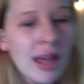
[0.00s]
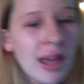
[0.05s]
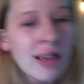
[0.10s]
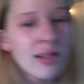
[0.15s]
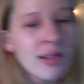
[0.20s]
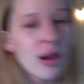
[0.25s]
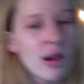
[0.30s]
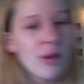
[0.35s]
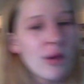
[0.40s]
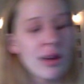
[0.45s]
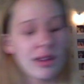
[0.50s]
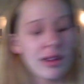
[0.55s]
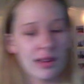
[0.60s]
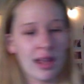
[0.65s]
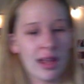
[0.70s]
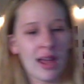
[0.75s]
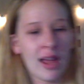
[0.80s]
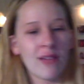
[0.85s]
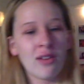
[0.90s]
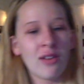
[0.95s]
as always,
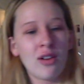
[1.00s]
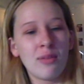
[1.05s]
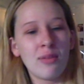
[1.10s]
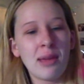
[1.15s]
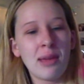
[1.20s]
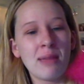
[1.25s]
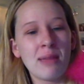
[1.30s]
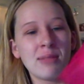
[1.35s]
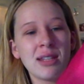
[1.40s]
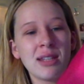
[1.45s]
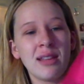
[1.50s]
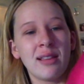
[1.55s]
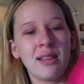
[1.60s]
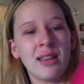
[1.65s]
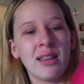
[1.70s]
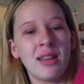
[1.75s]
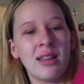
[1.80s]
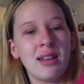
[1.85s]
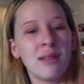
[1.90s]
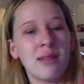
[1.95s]
I have all my empties
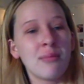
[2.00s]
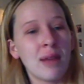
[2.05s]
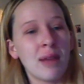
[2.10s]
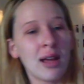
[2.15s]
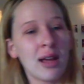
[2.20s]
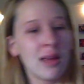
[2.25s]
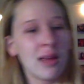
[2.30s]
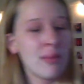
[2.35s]
in my